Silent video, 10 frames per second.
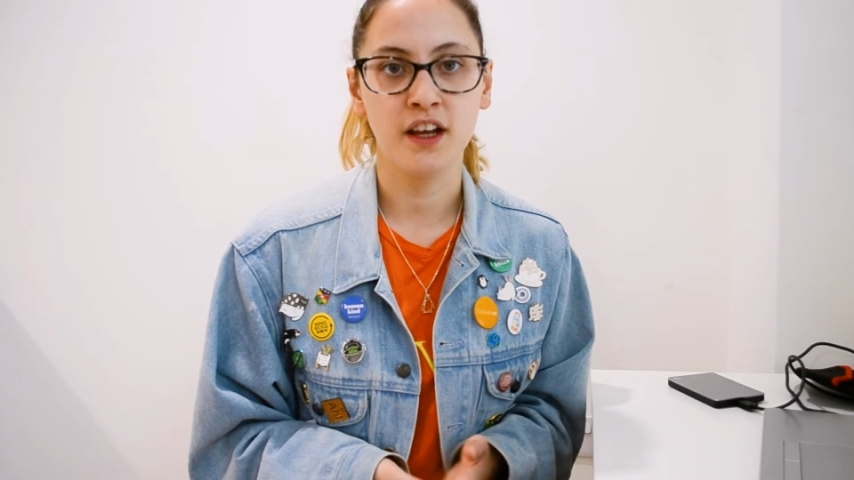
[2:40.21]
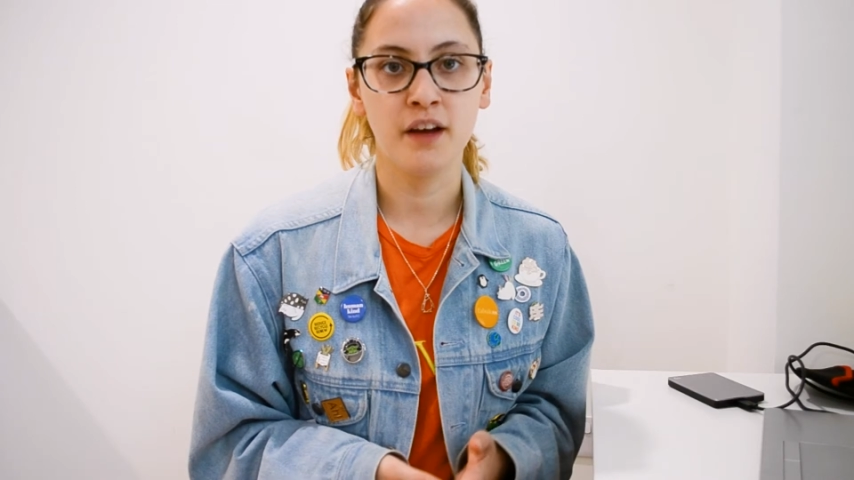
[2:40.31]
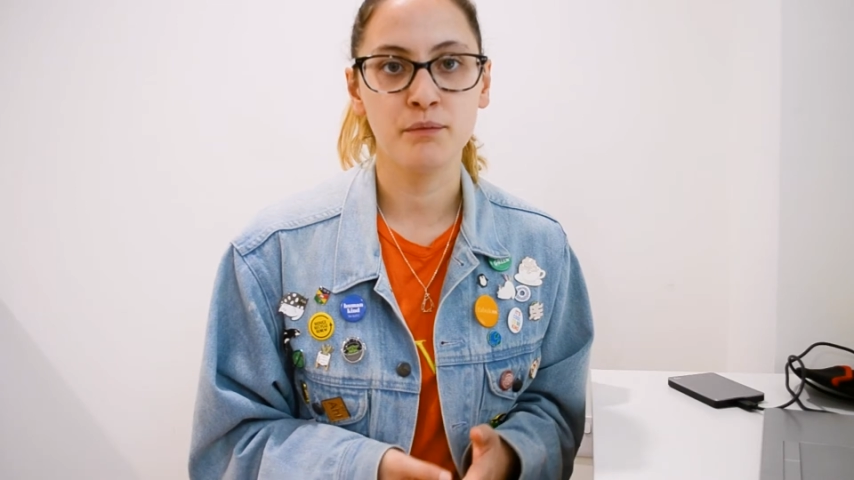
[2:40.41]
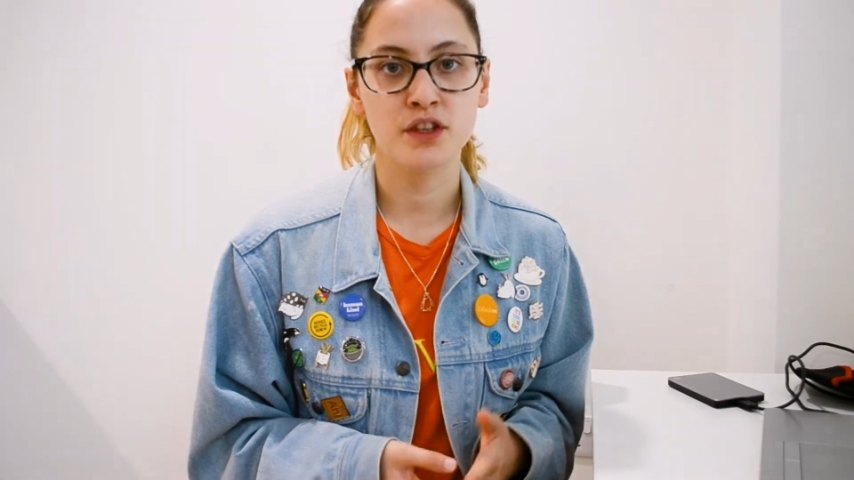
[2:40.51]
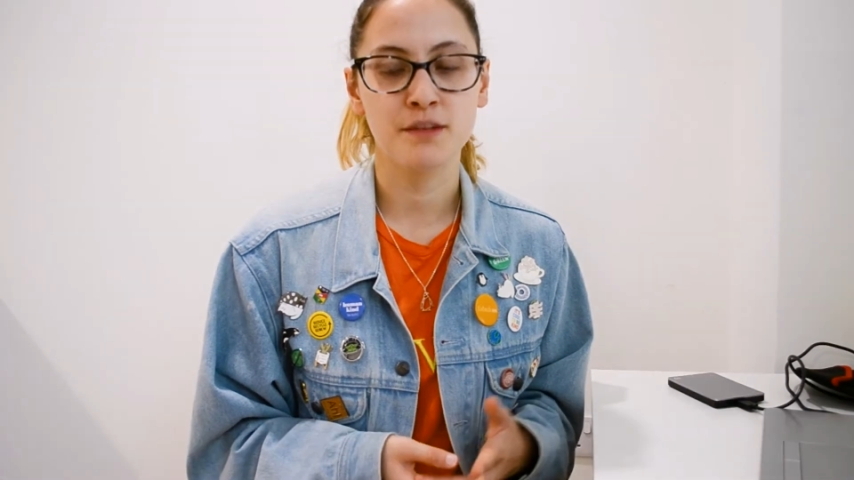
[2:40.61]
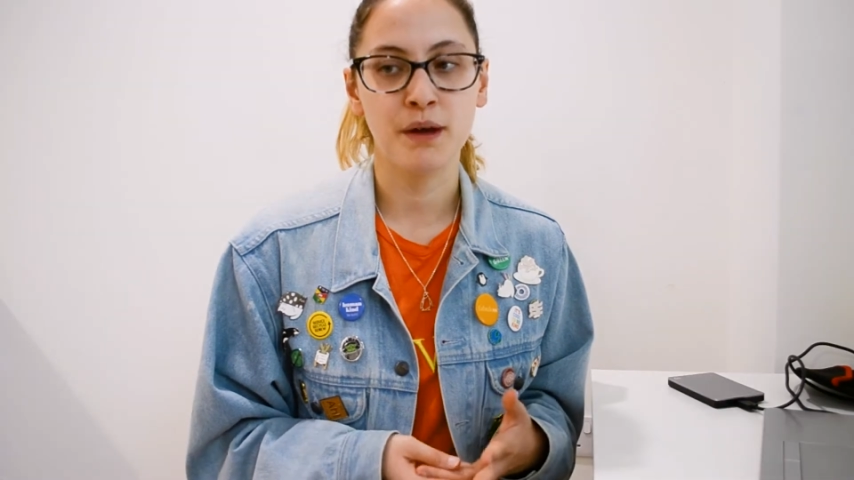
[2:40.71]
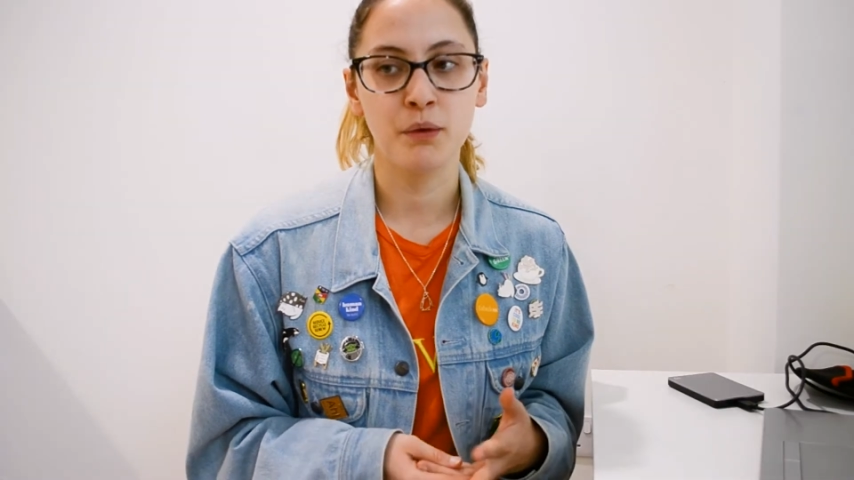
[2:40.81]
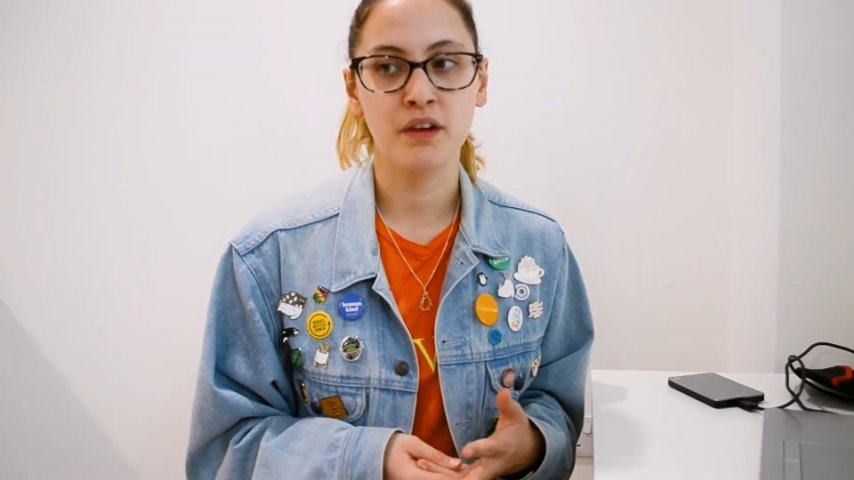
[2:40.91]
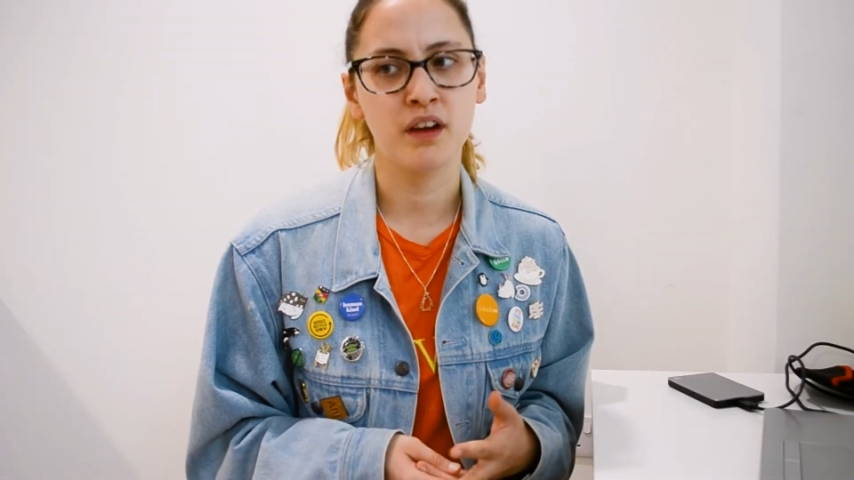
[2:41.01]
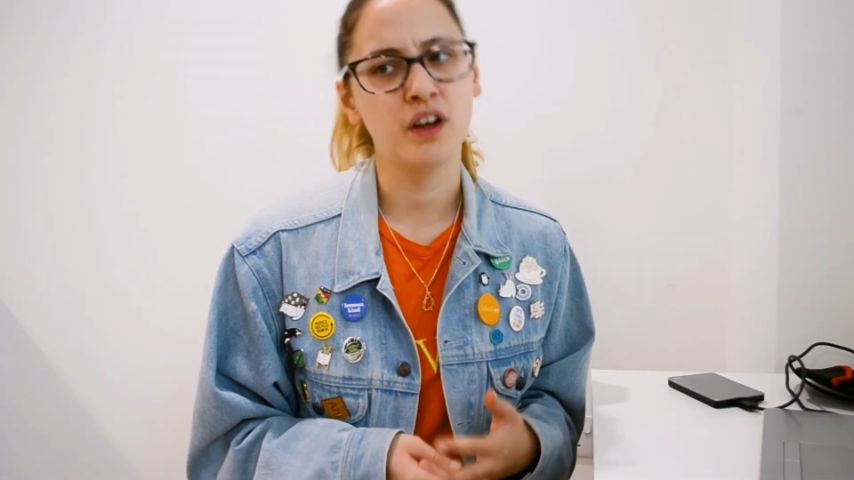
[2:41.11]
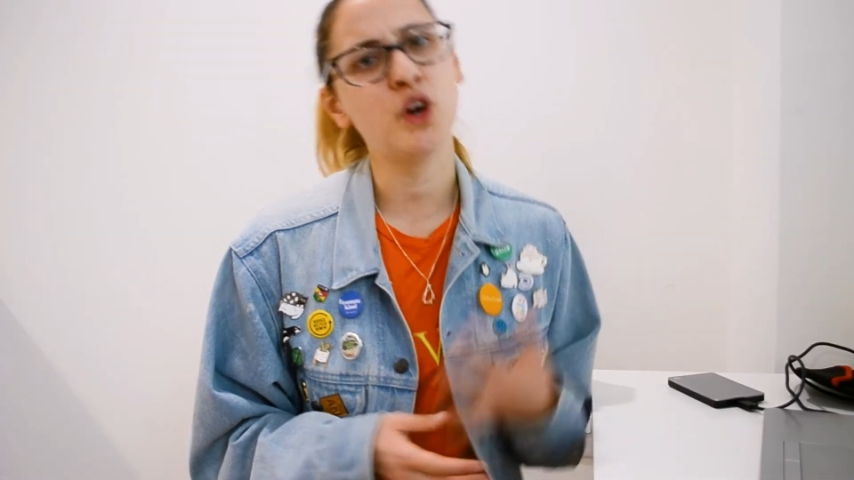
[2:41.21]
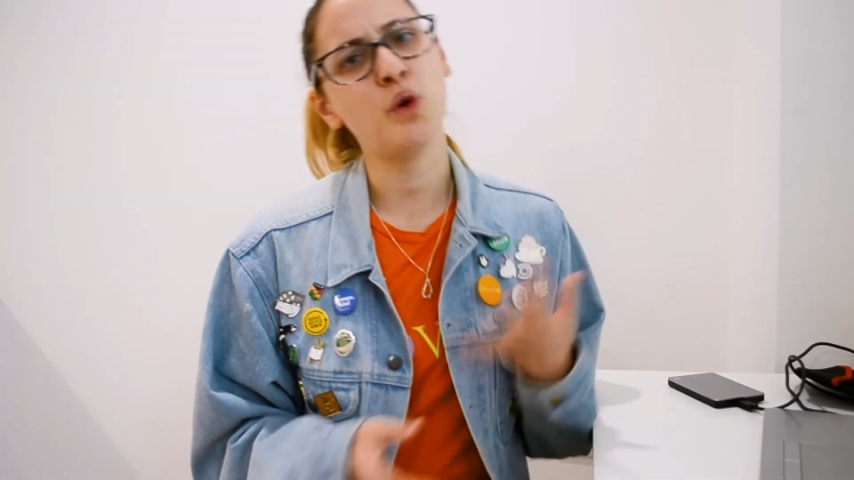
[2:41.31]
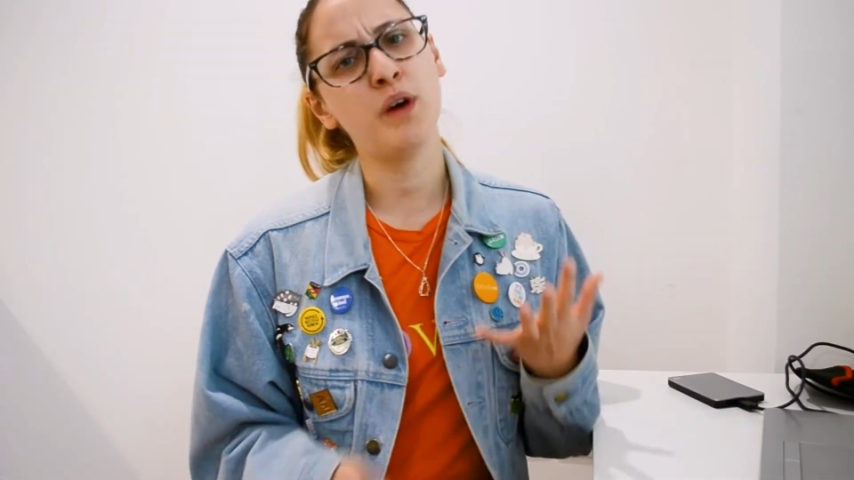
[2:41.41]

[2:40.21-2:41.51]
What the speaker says: I'm just met with like, oh,